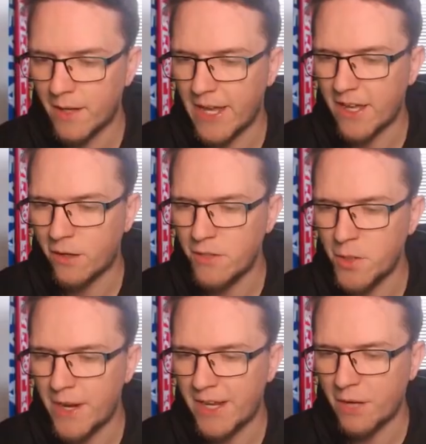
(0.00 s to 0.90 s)
Again,
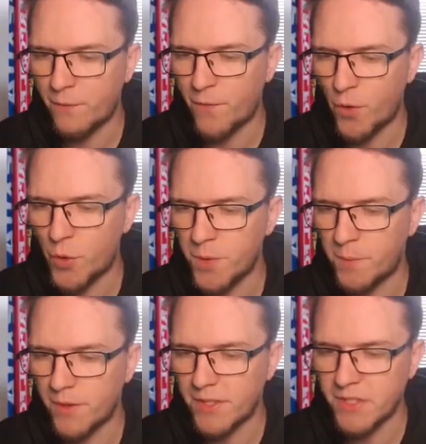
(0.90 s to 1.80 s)
Kuzu heading it forward,
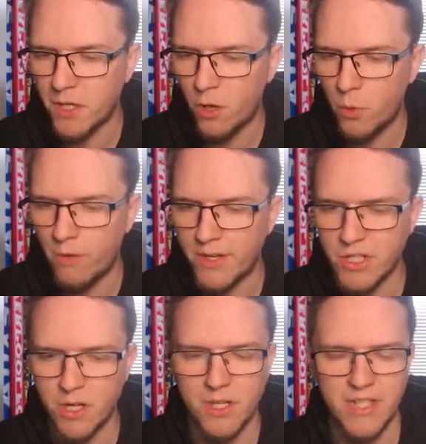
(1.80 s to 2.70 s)
but there's no red
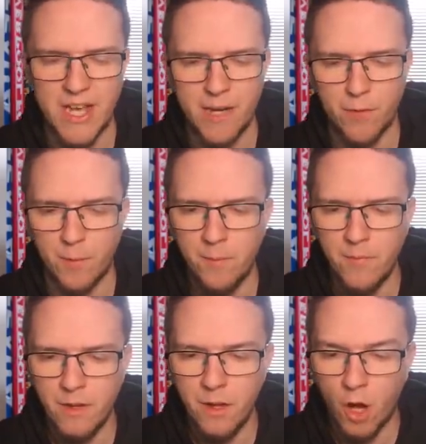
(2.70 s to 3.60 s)
shirts ahead of him.
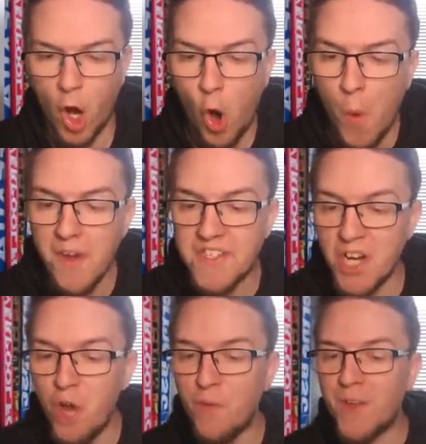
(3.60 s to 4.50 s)
Oh, and
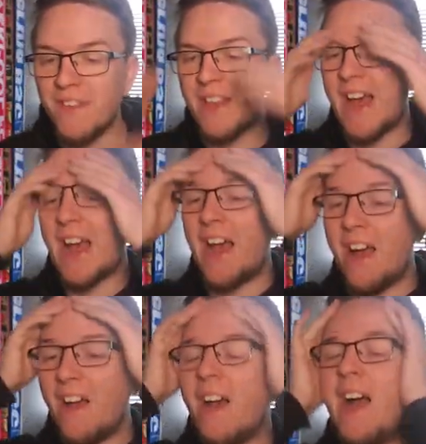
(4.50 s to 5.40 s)
Dovin
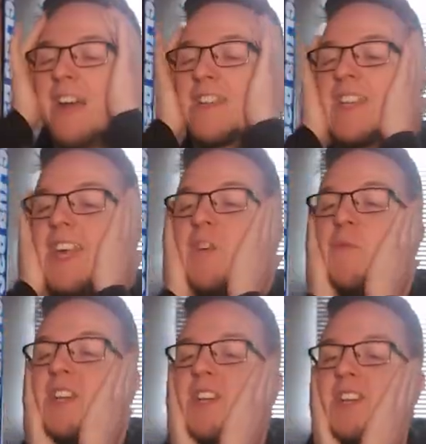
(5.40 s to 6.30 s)
there has
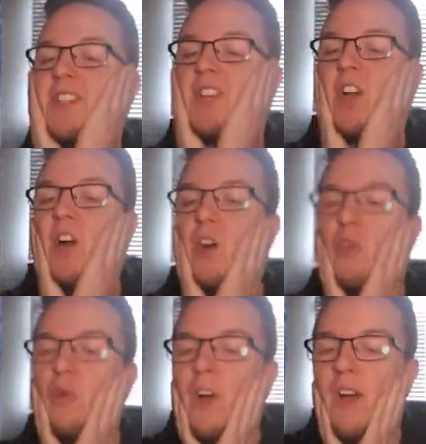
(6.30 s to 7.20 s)
gifted us a
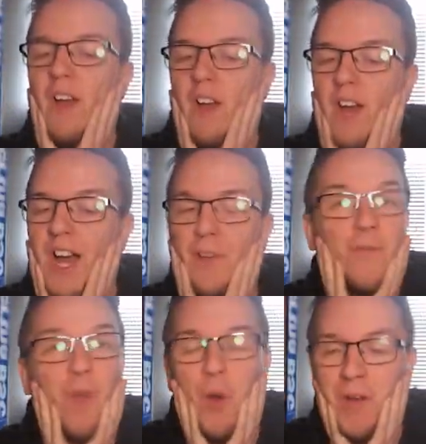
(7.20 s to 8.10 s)
goal and
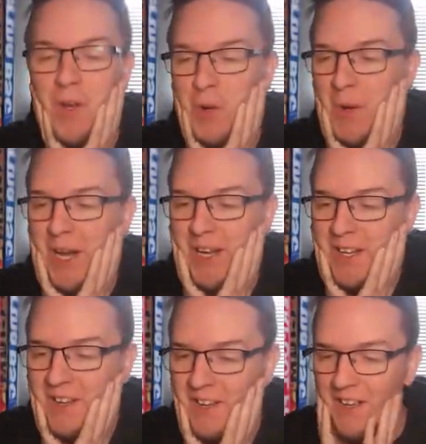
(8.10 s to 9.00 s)
thrown it away.